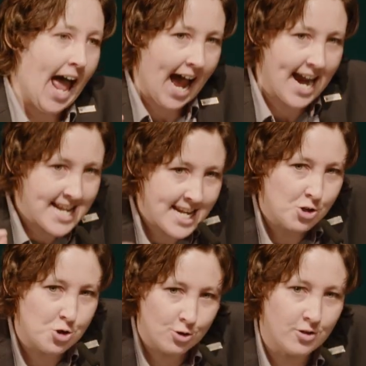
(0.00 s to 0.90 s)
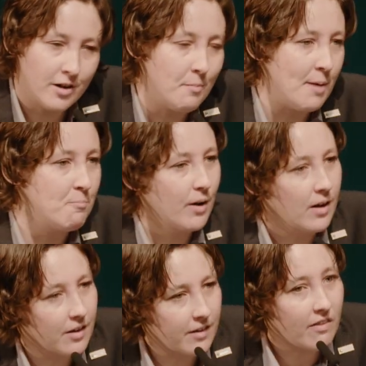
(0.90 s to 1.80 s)
I need you to
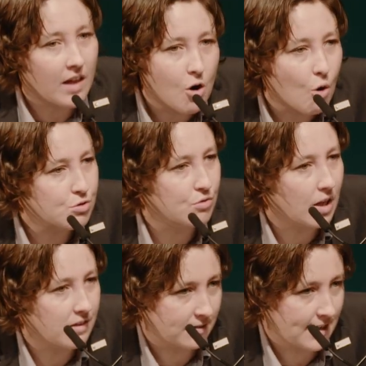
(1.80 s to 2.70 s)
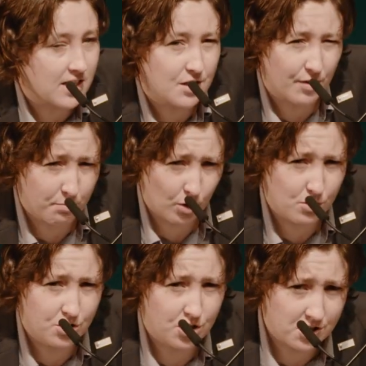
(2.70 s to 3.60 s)
remember that they also get their tights for
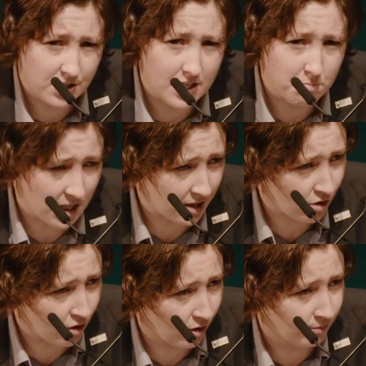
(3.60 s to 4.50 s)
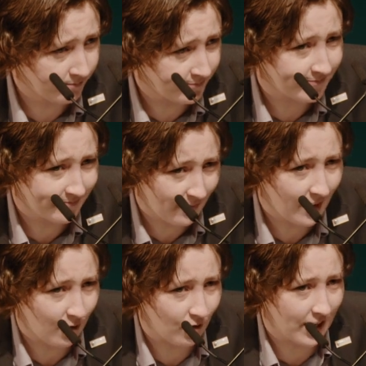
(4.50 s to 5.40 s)
boots, just like me and you,
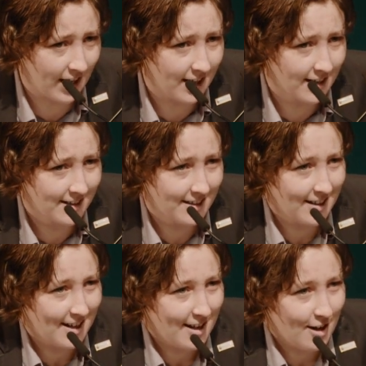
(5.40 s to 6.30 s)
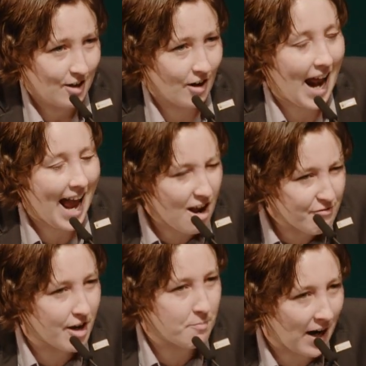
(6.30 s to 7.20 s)
okay? You're
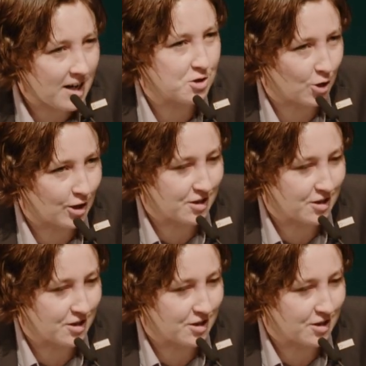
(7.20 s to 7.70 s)
every bit as good